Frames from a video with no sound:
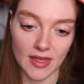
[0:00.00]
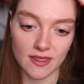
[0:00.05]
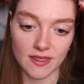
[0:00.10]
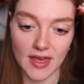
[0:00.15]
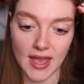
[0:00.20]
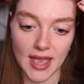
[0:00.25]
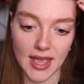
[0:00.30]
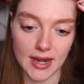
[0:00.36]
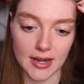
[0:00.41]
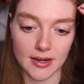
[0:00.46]
and
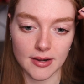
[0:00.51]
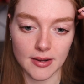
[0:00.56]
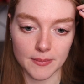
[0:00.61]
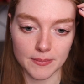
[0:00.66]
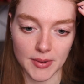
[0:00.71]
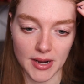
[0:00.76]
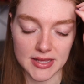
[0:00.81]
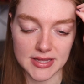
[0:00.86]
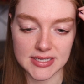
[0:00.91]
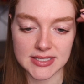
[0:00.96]
then
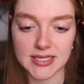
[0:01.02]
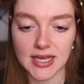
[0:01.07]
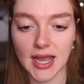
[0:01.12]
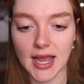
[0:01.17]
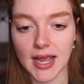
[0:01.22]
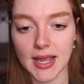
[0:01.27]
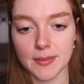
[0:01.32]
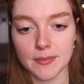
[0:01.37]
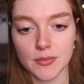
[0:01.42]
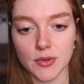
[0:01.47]
by the
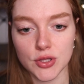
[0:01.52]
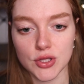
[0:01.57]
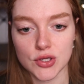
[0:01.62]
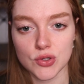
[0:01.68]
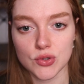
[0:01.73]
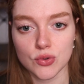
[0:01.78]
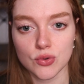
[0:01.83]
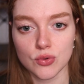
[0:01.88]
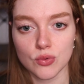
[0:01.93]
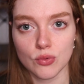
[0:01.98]
time
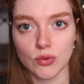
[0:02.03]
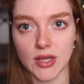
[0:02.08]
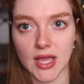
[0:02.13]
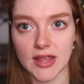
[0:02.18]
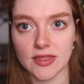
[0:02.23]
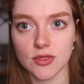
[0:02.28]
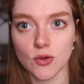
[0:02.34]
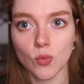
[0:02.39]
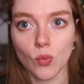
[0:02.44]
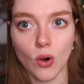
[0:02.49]
you
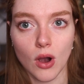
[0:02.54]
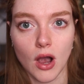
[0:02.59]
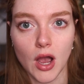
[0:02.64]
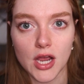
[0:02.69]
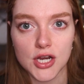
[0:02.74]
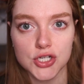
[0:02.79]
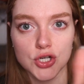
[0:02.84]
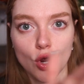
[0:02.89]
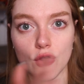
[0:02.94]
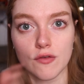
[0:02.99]
get the
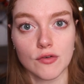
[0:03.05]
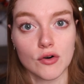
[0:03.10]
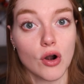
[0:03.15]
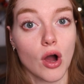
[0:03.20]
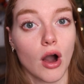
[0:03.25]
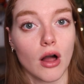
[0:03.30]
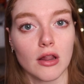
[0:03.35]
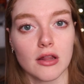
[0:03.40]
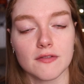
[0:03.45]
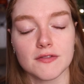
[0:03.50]
wash over
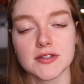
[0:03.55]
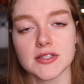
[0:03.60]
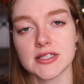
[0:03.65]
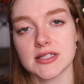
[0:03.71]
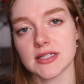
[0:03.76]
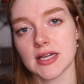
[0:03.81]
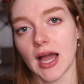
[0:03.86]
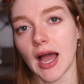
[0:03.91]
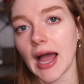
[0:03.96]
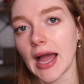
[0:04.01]
all of the
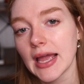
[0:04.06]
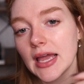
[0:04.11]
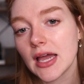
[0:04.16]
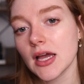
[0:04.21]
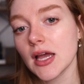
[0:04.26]
sky,